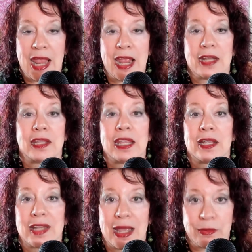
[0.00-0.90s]
and they
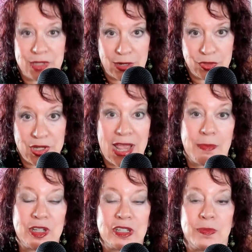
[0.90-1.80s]
allow Downton
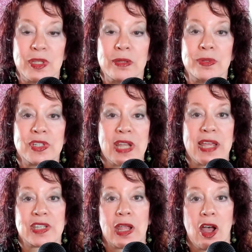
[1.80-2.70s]
Abbey to be used
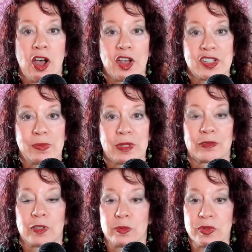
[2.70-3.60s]
as a hospital
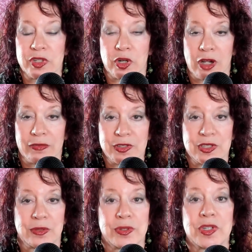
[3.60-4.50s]
for wounded
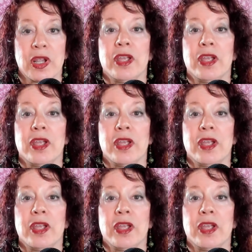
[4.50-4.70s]
officers.